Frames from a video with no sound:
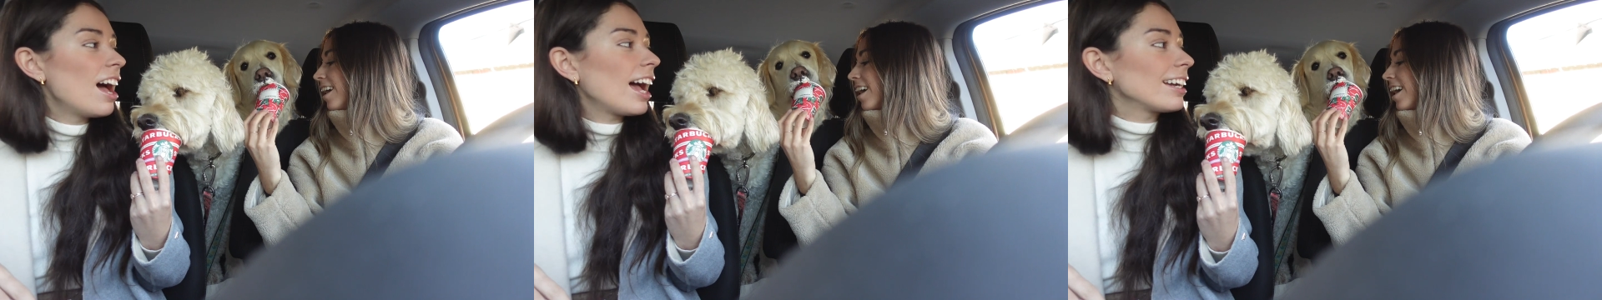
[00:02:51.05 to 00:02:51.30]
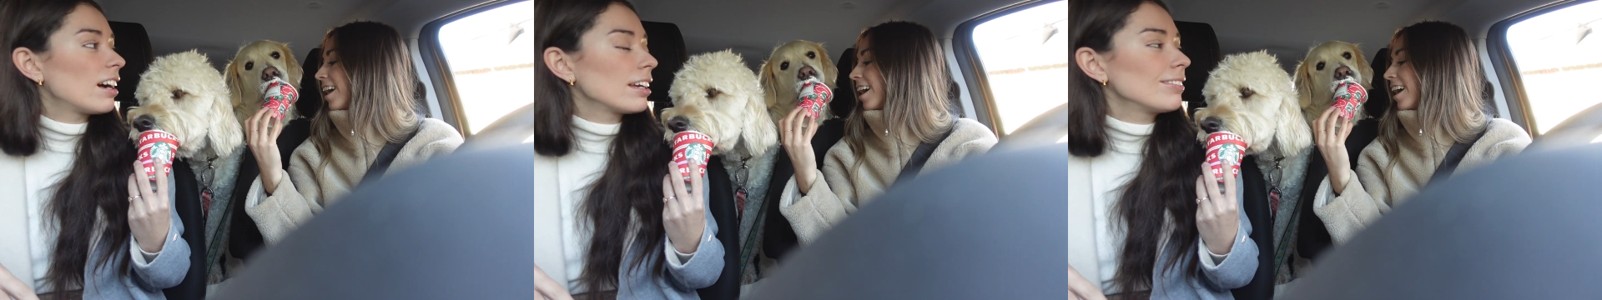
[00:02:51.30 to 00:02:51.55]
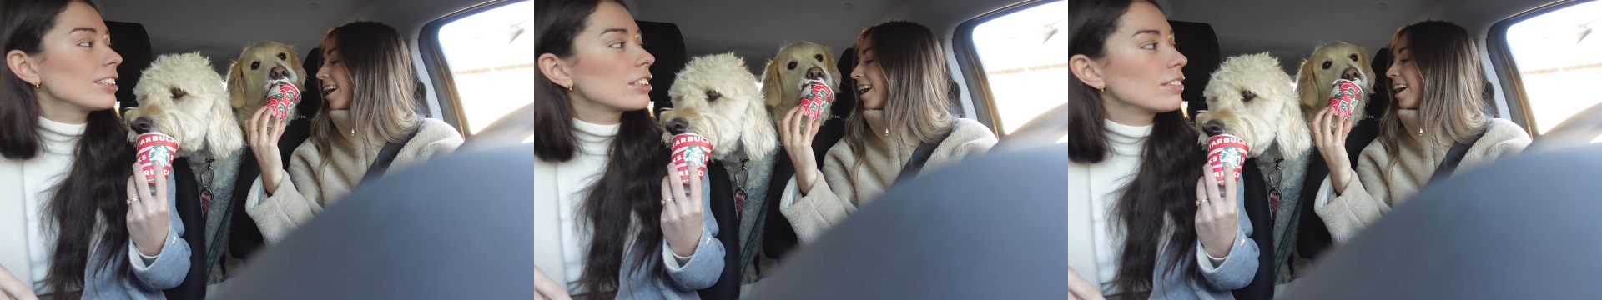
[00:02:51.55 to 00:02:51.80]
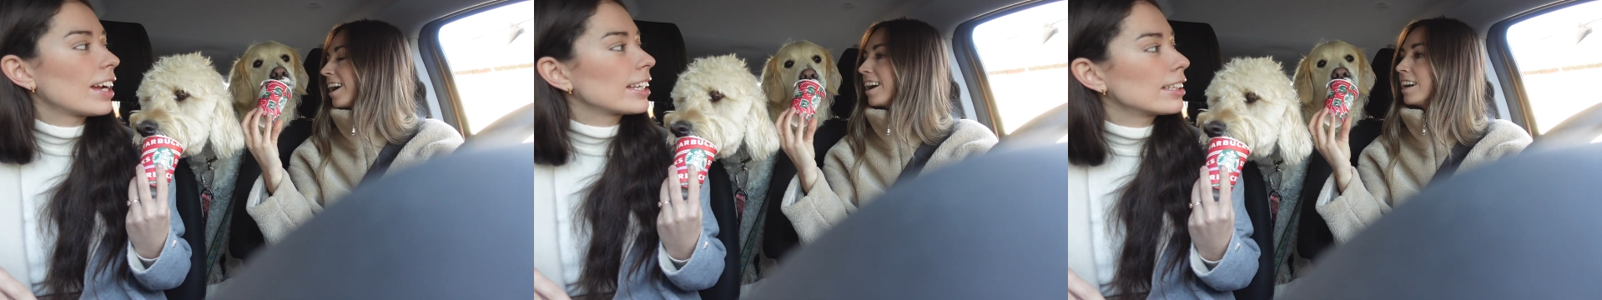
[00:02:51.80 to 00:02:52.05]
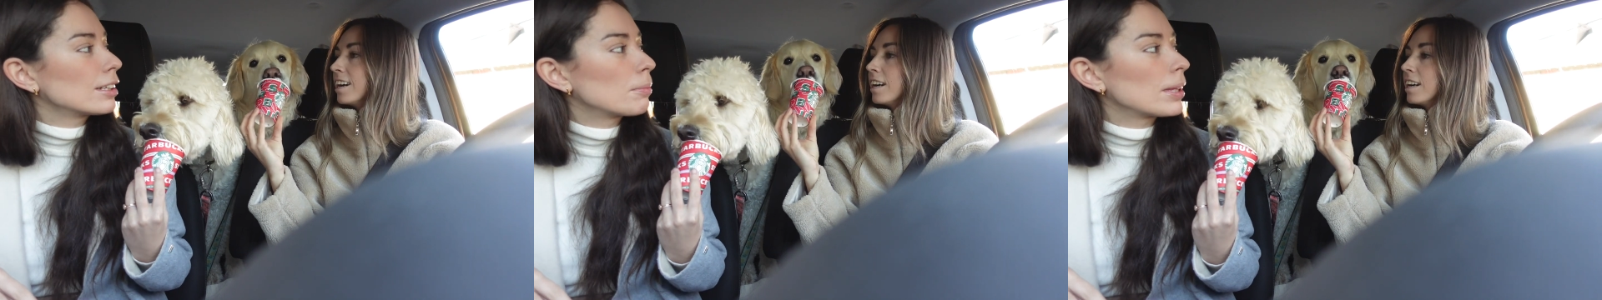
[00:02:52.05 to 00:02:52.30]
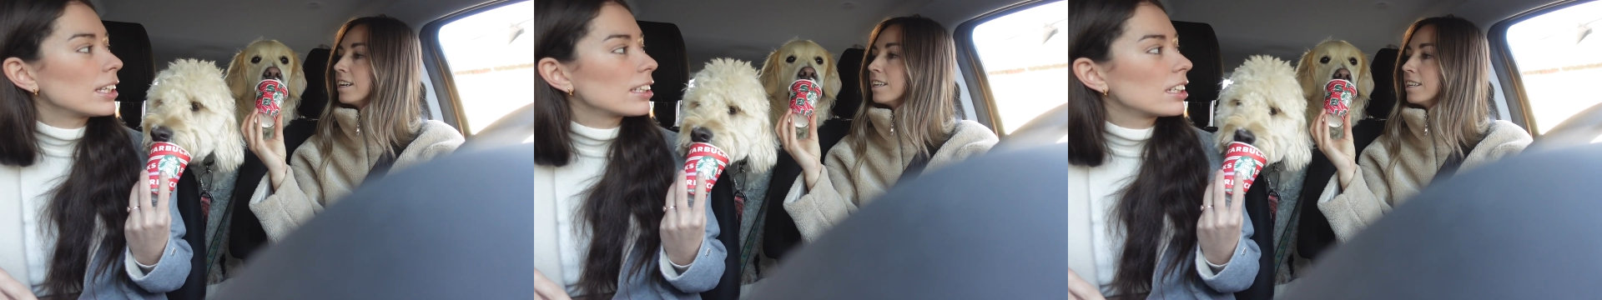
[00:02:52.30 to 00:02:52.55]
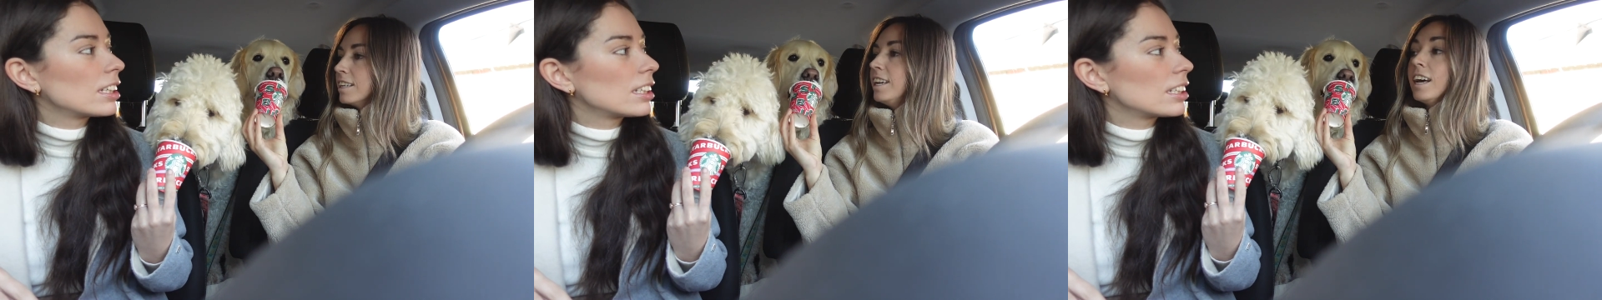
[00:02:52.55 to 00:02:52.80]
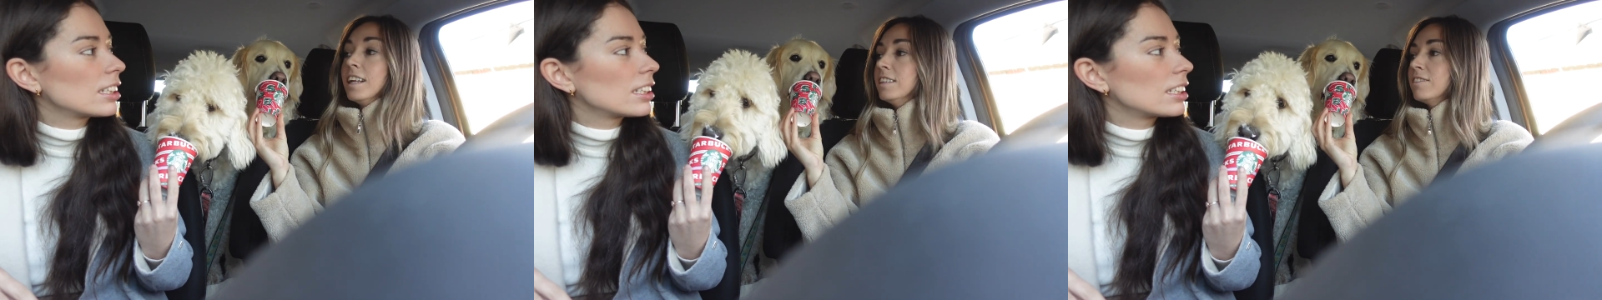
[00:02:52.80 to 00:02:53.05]
Speaker 1: I got it with regular milk.
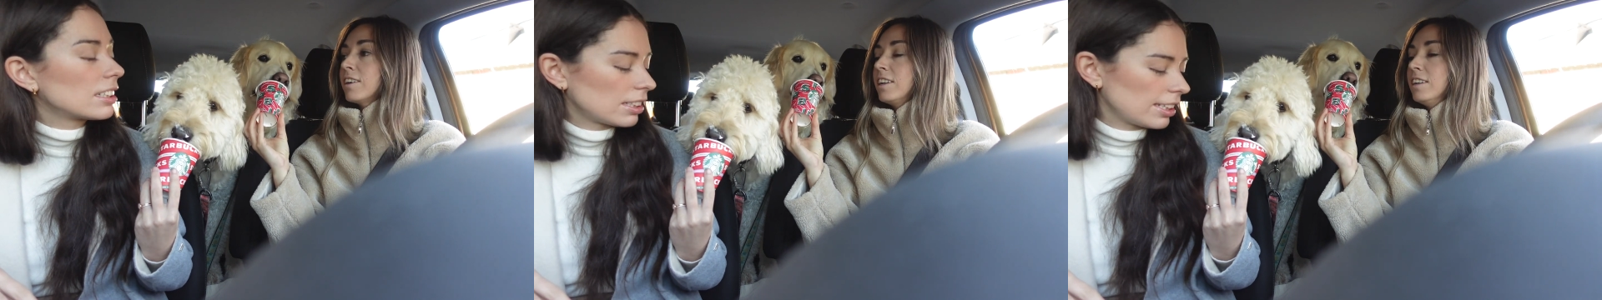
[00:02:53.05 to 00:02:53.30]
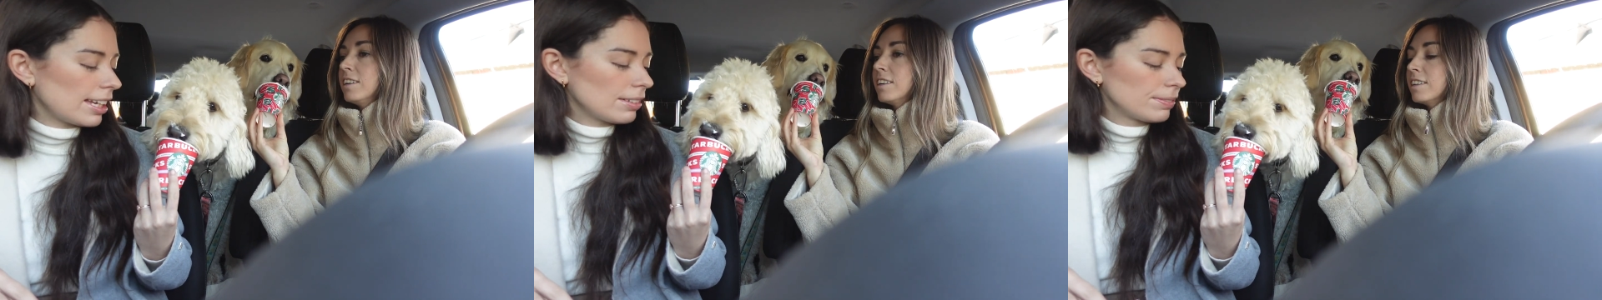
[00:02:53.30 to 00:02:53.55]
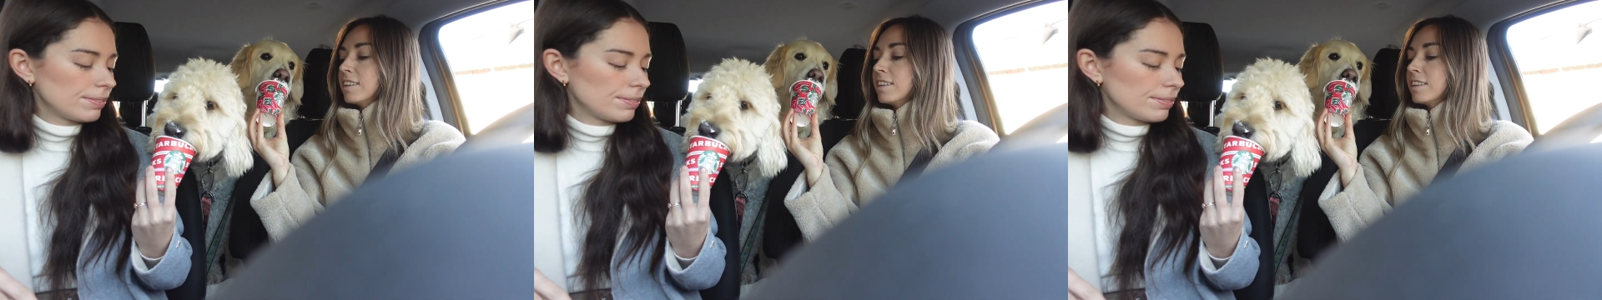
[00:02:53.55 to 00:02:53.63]
Yeah, that's fine. Okay.